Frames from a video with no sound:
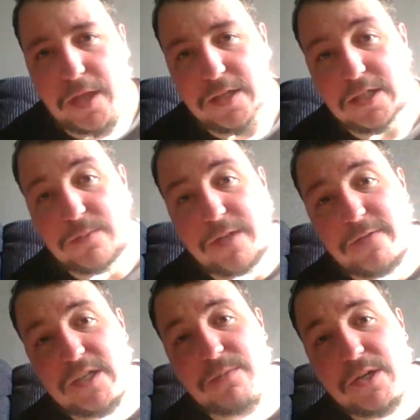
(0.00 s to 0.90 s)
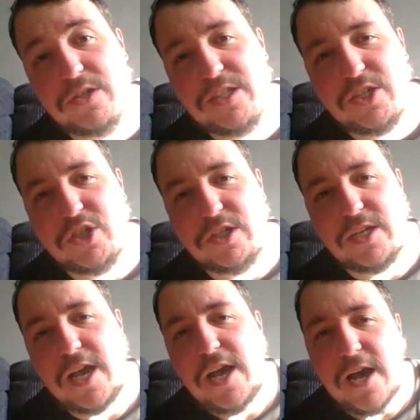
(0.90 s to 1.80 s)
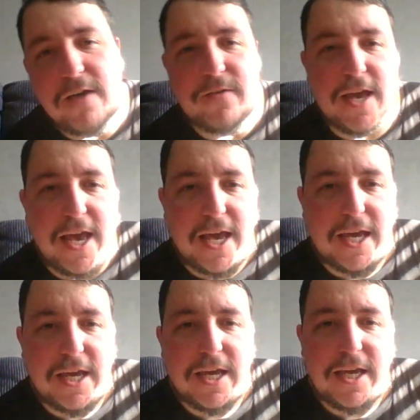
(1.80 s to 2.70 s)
And this has been a very special edition of AEW